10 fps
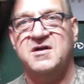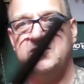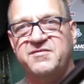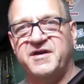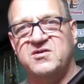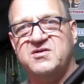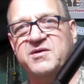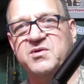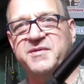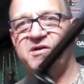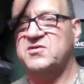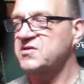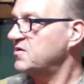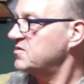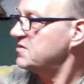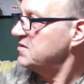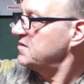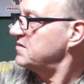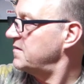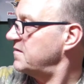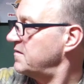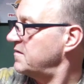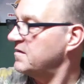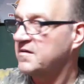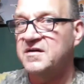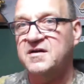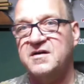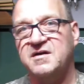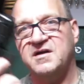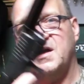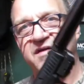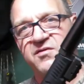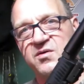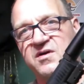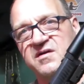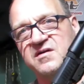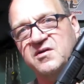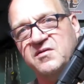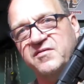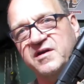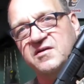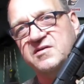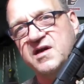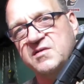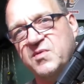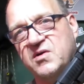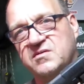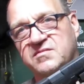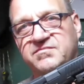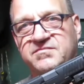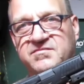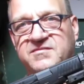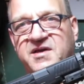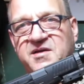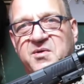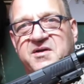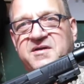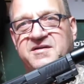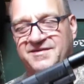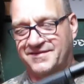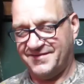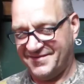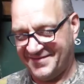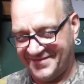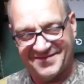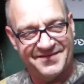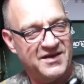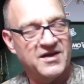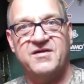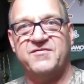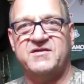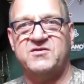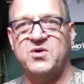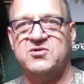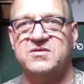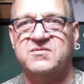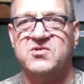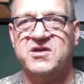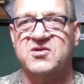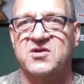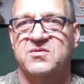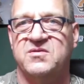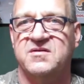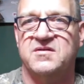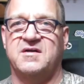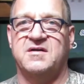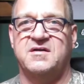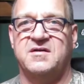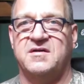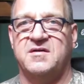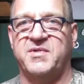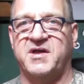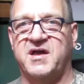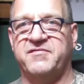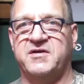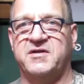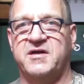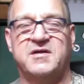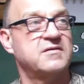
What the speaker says: I think I'll stick with the metal silencer. If you want to look and feel like James Bond, get one. Thanks for watching. See you soon. Be careful out there.